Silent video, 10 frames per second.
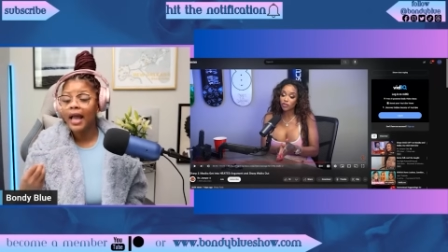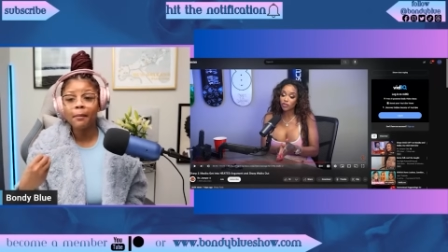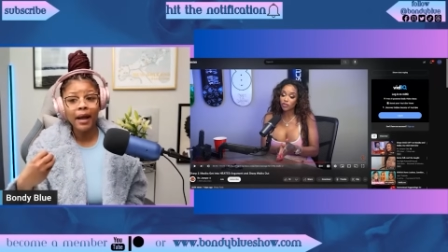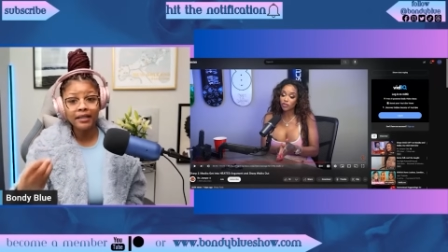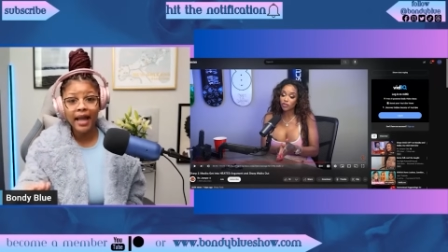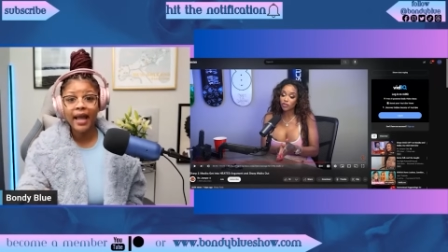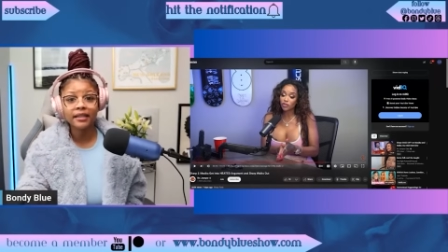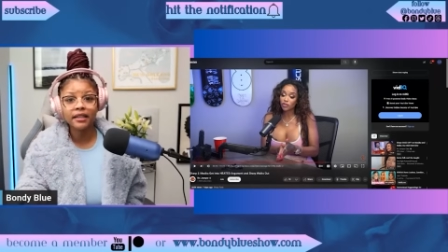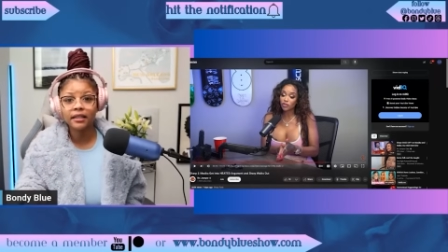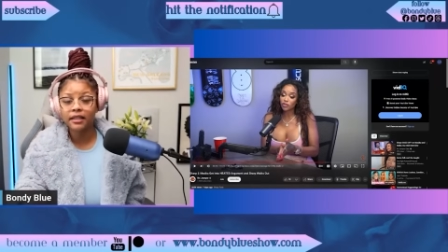And my dad
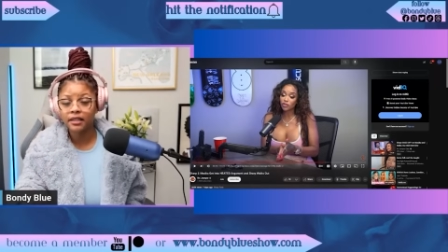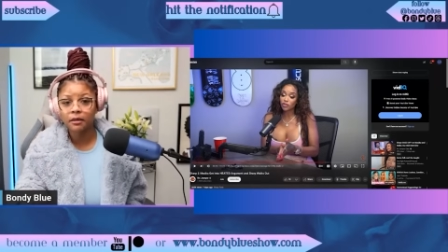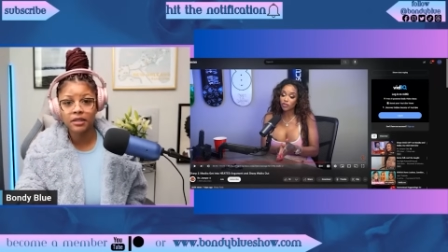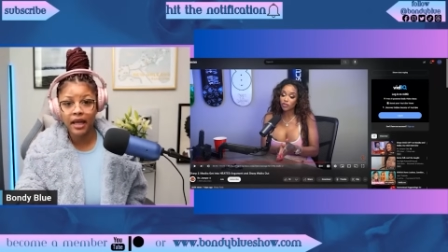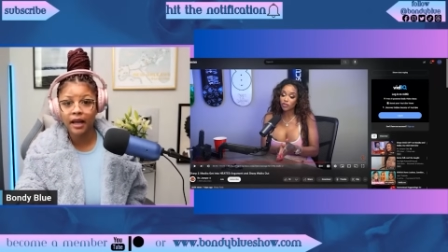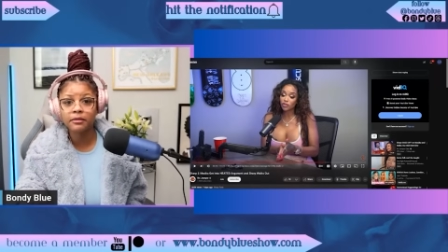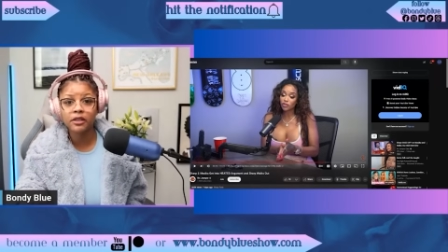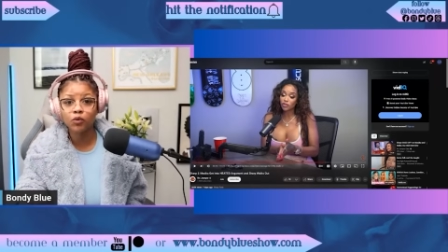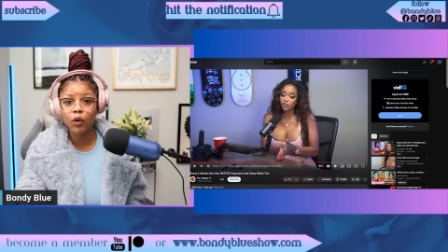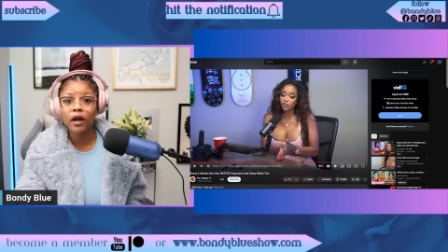did this sometimes
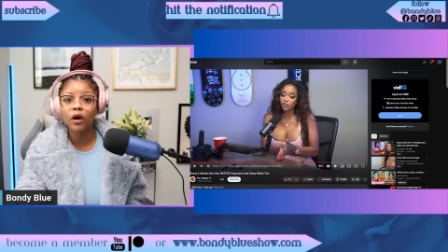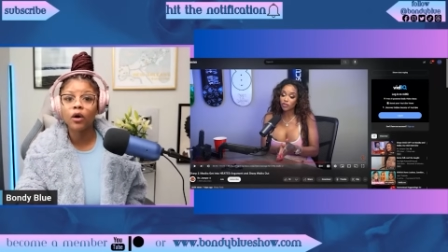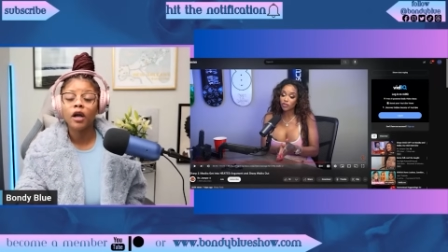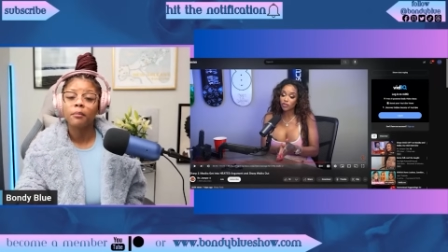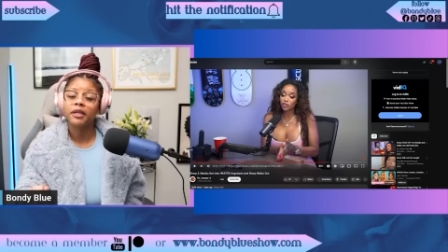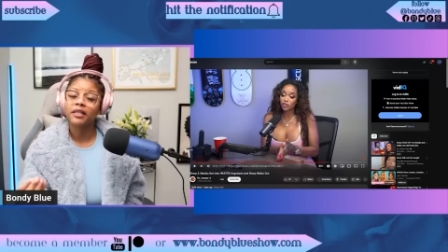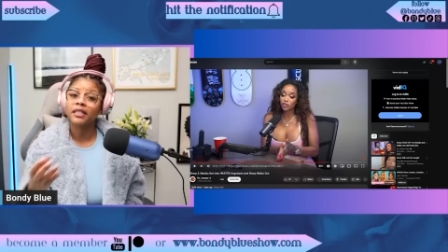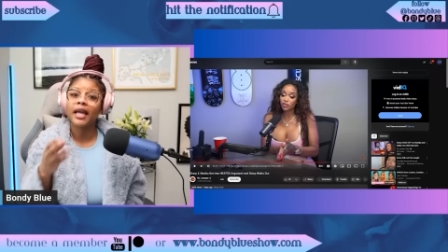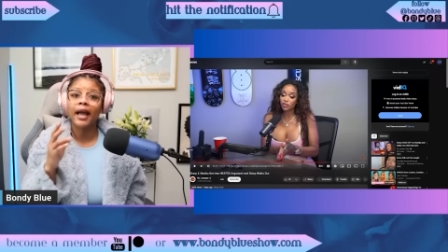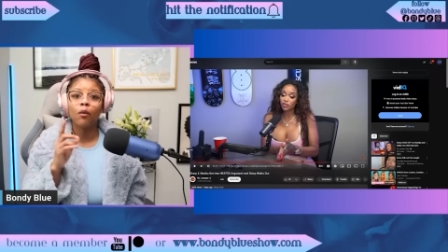as well because
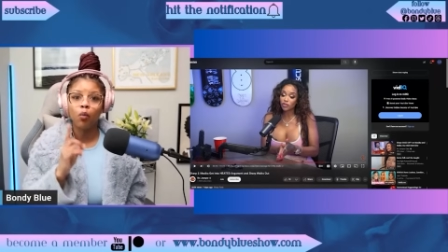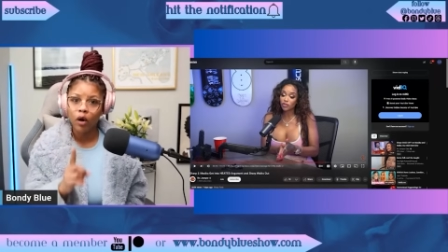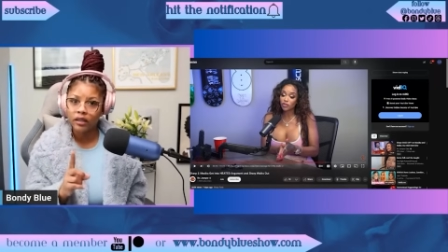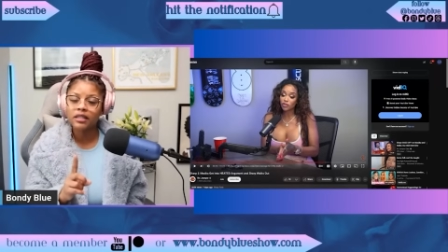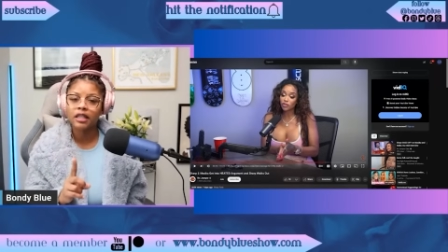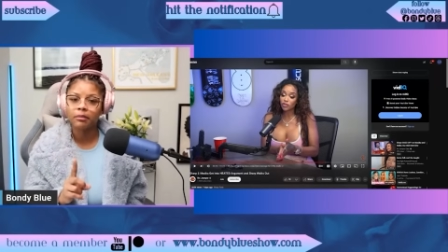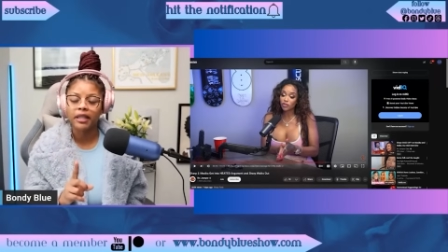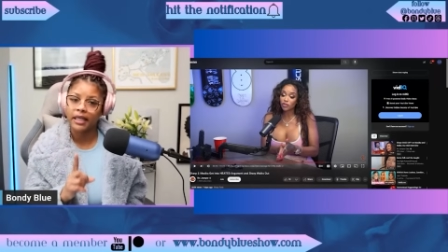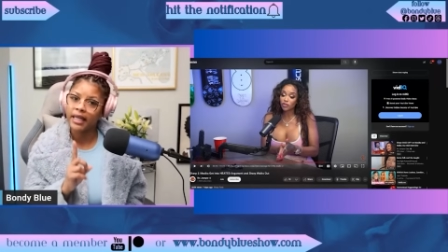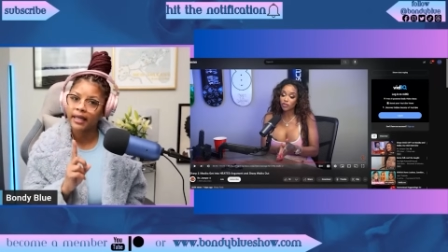he had one
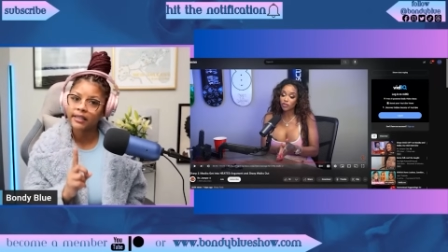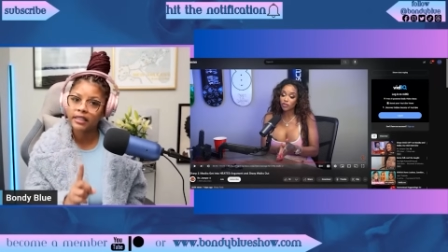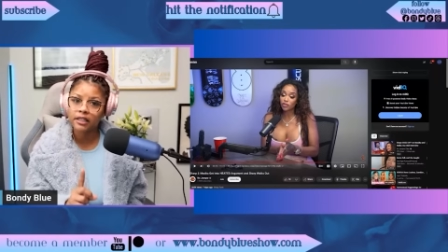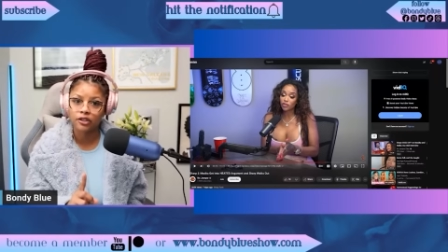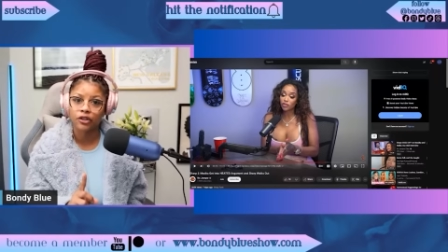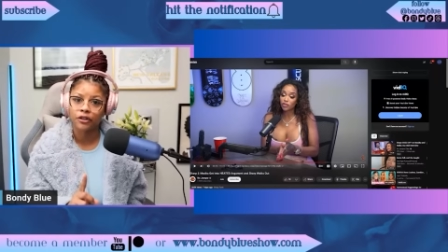sibling, he had a sister.